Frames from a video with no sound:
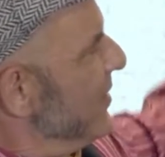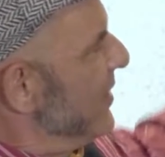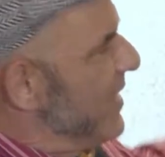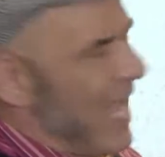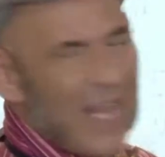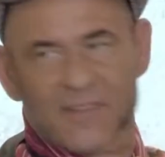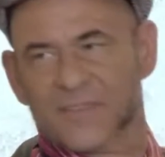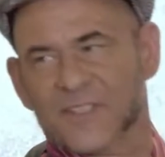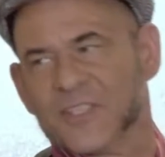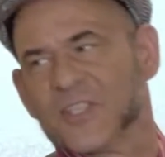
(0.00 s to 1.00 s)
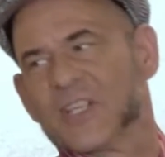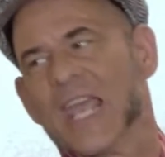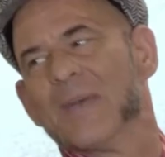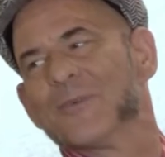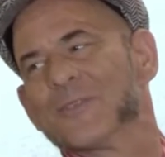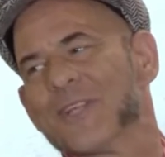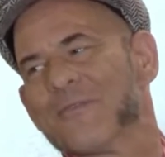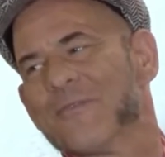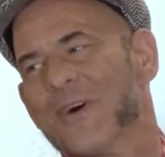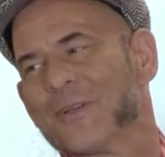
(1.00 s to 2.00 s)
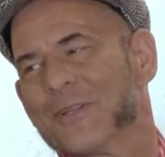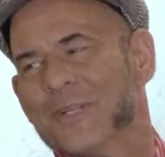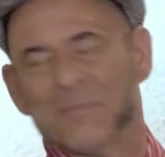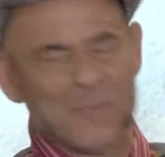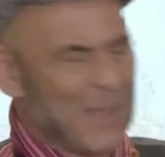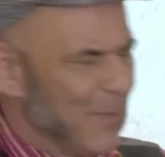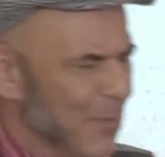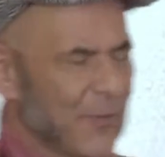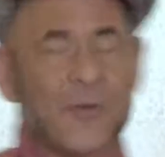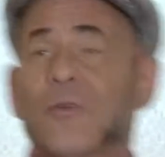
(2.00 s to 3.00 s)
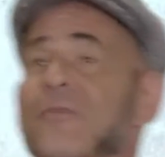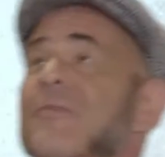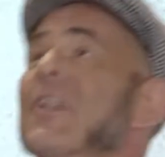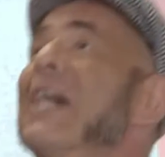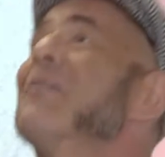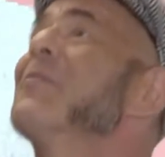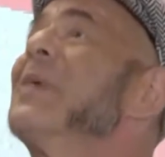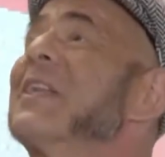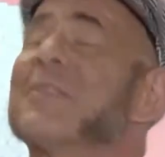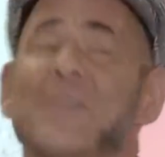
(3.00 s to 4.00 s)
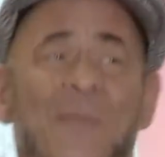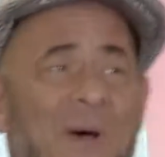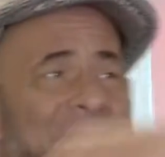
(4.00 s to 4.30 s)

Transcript: and elephants and camels that followed him. People would throw flower petals upon